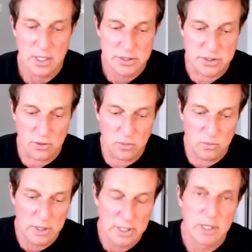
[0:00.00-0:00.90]
So
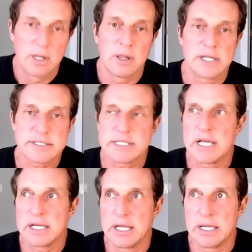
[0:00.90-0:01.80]
let's say I
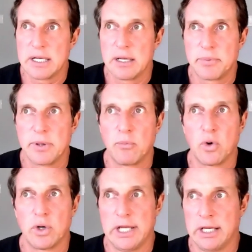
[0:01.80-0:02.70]
get up in the
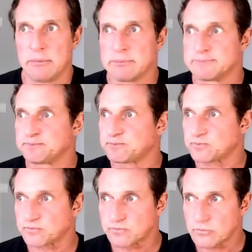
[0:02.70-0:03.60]
morning
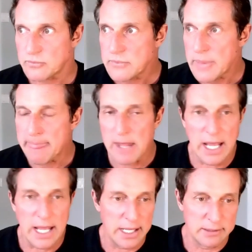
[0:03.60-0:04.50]

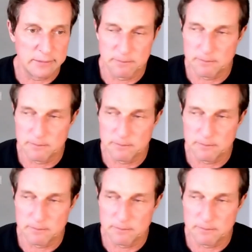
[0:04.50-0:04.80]
and